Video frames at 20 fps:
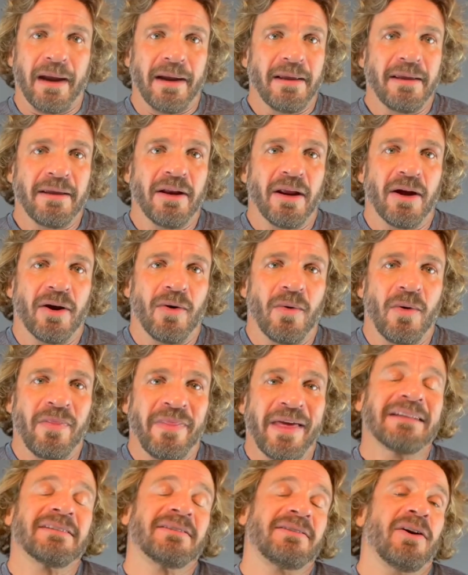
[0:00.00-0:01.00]
you know,
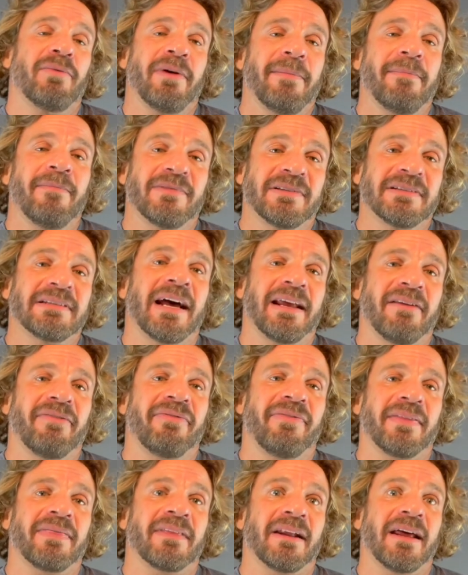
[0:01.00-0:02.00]
that's the only side
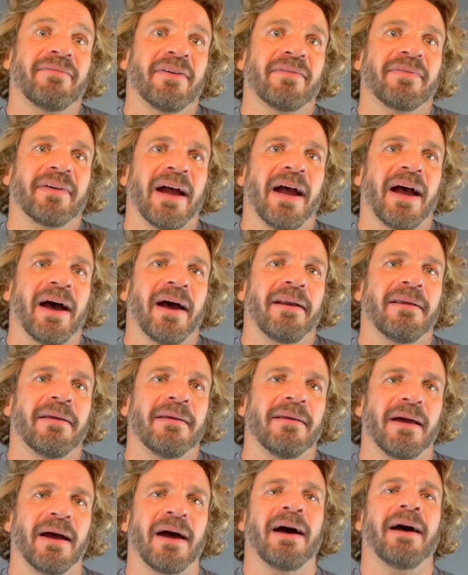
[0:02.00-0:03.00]
effect that I've ever had
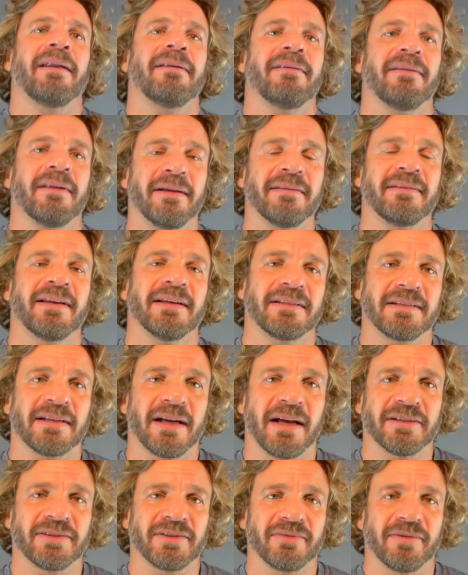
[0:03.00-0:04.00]
on
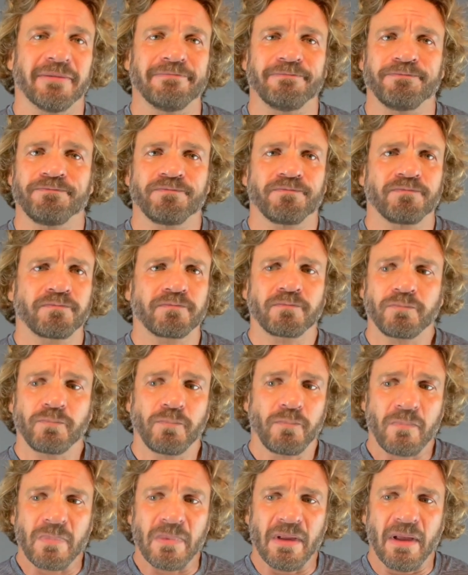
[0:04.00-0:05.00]
testosterone.
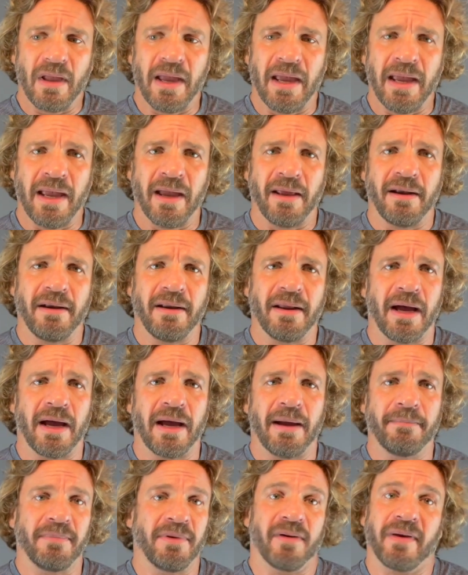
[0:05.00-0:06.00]
And,
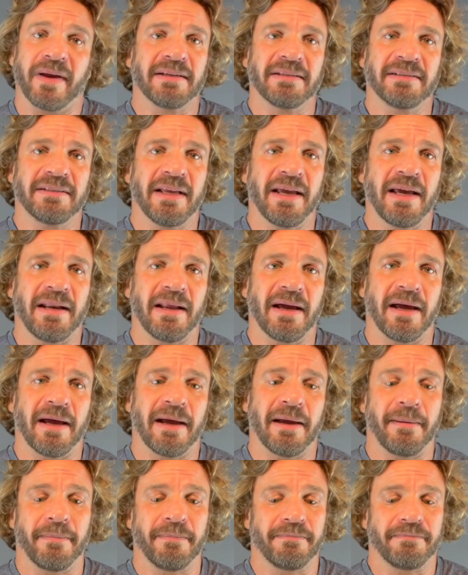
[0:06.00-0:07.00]
you know, like I said,
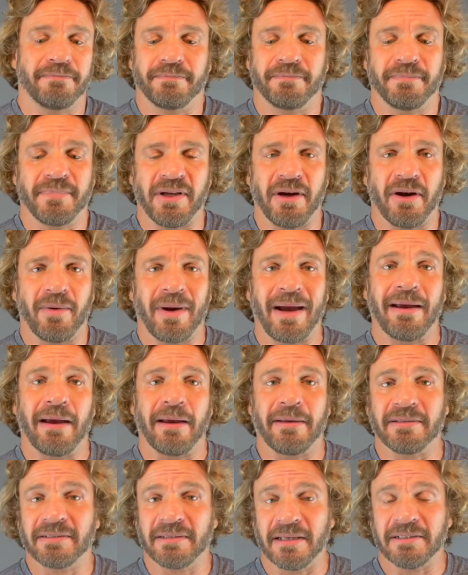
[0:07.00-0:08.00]
you know,
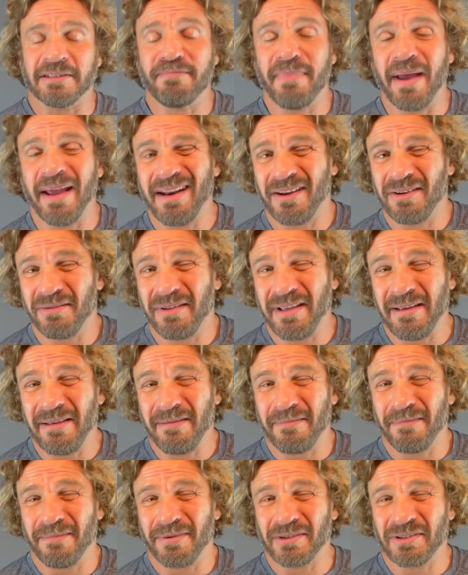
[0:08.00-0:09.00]
it's medically
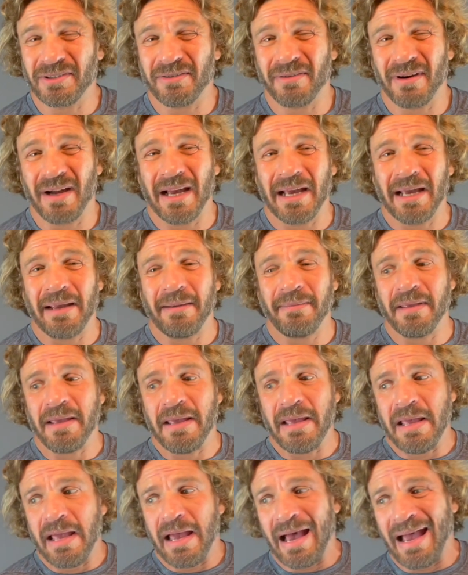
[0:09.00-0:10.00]
prescribed.
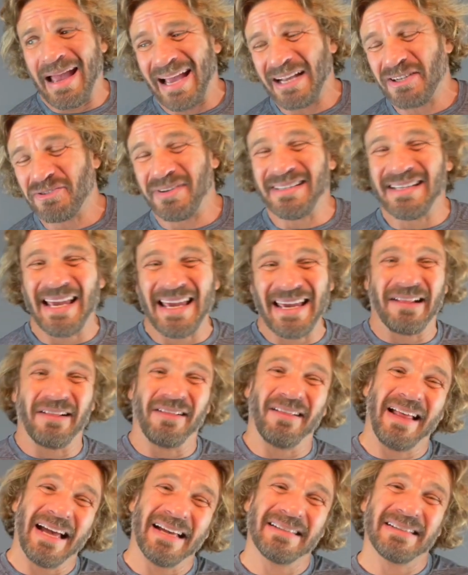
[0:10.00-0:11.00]
I actually take
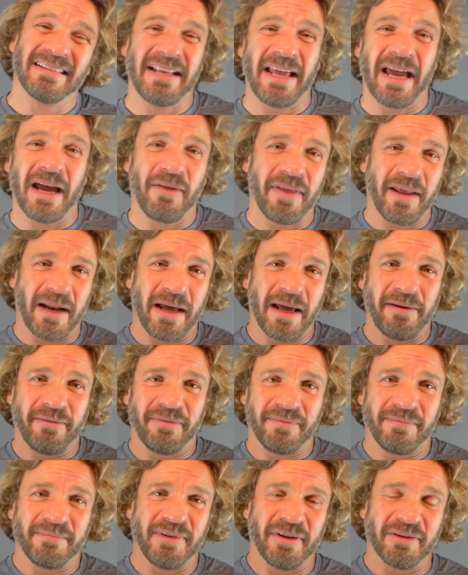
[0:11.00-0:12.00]
less now that
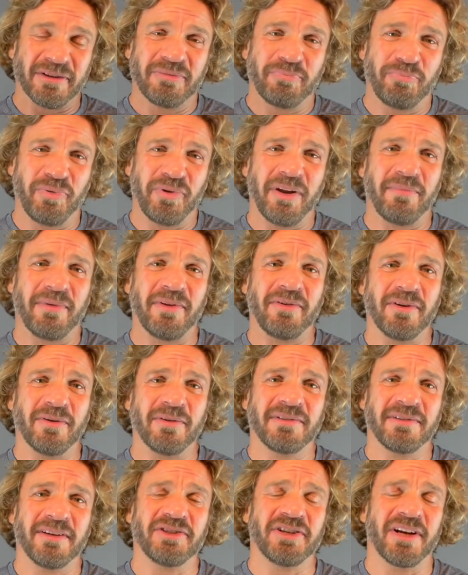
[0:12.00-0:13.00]
I've, you know, split up the
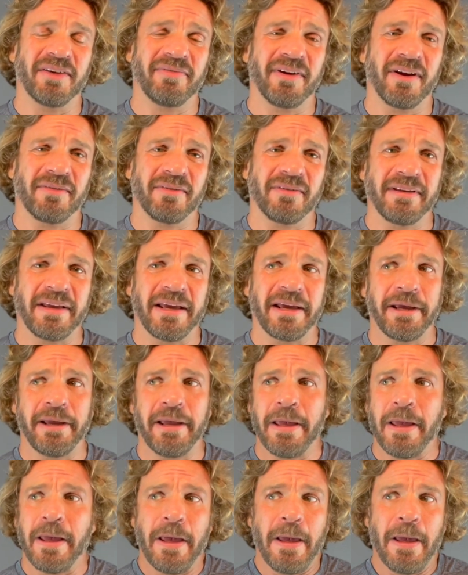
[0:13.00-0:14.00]
dosage every other
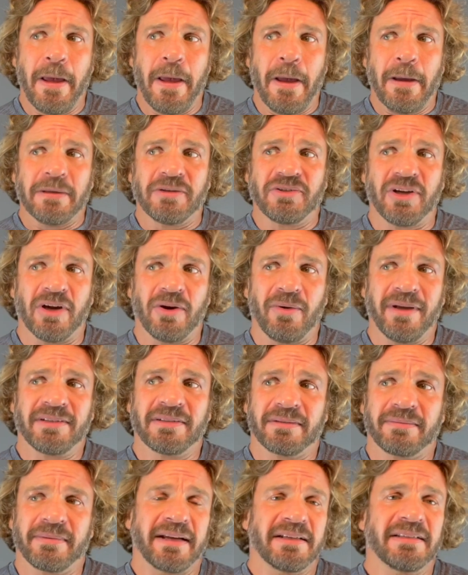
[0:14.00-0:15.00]
day. So
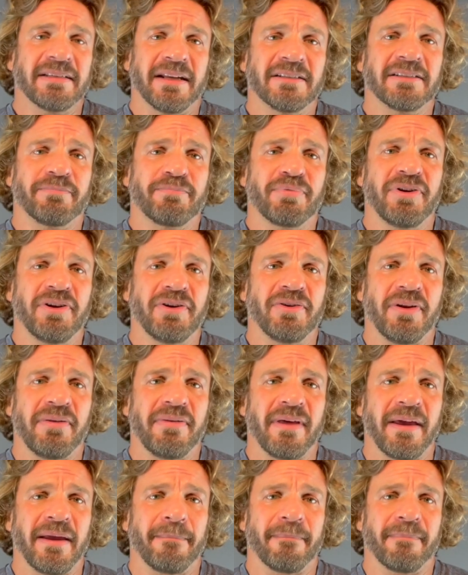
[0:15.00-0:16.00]
it's, like I said, it's a pretty good
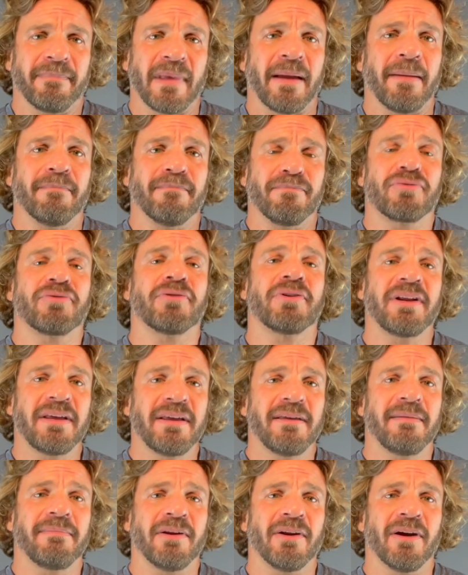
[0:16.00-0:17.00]
thing. I'm
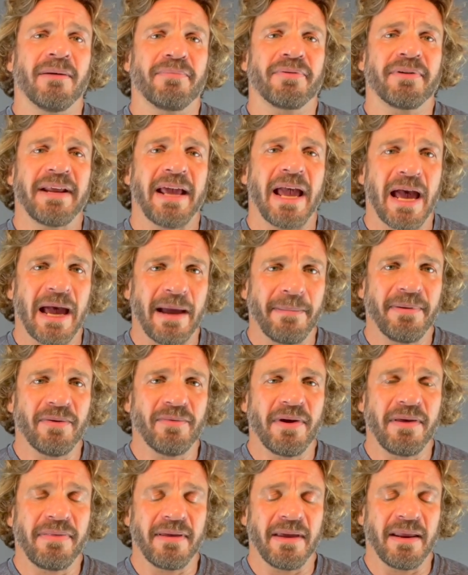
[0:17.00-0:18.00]
pretty happy
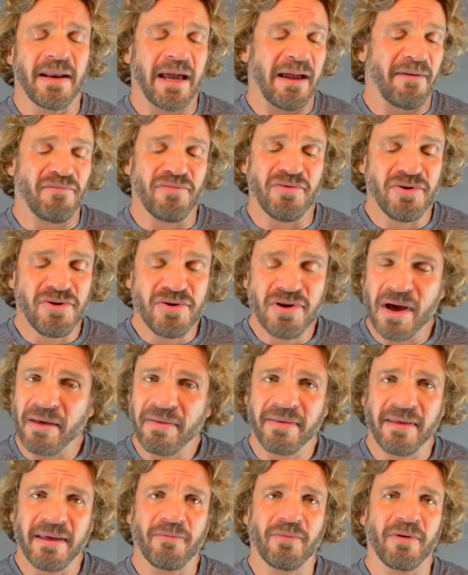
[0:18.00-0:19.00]
with it. I have
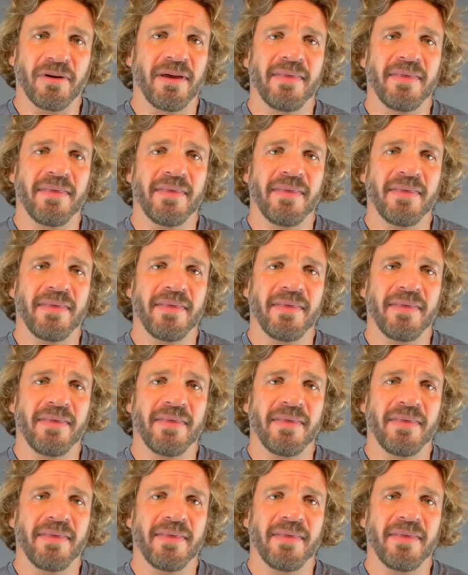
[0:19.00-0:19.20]
nothing really